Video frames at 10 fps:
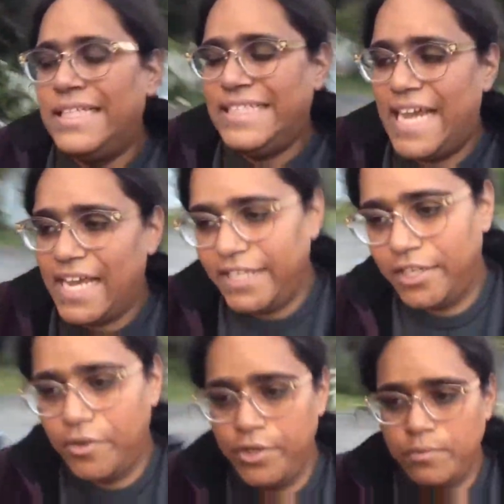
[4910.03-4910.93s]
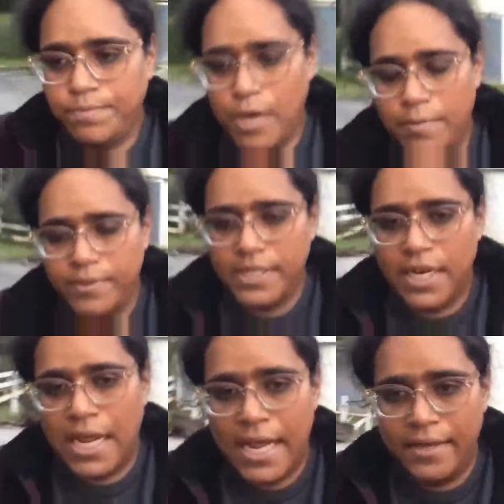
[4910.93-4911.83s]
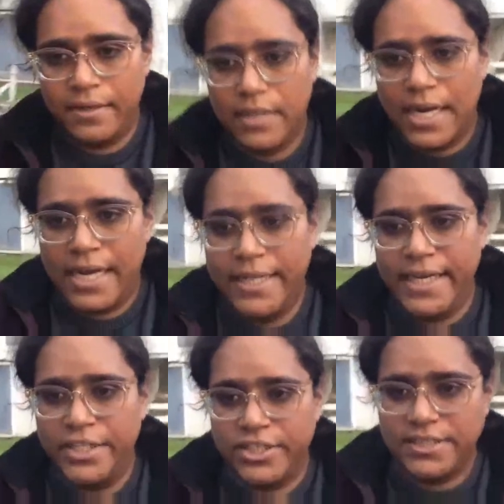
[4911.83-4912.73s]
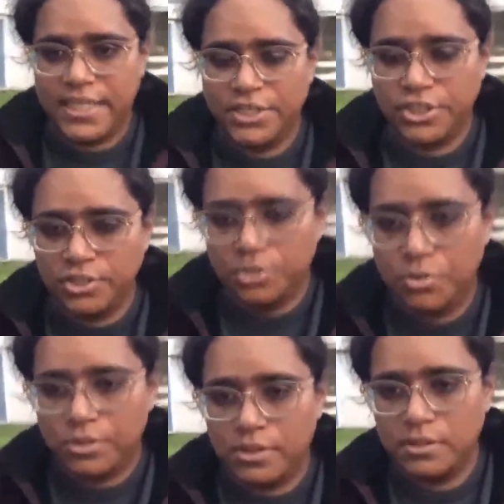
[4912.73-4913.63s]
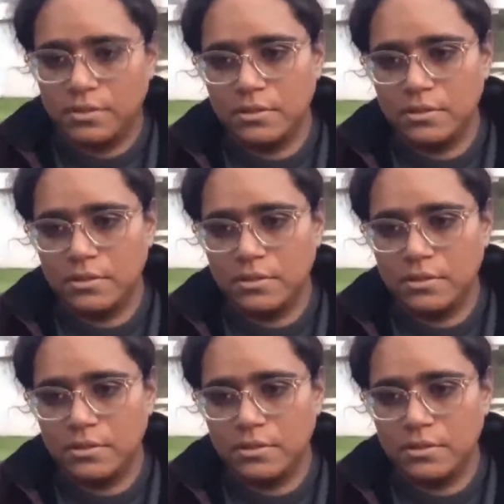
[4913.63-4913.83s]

yeah, you know, you probably need a high high gauge extension cord.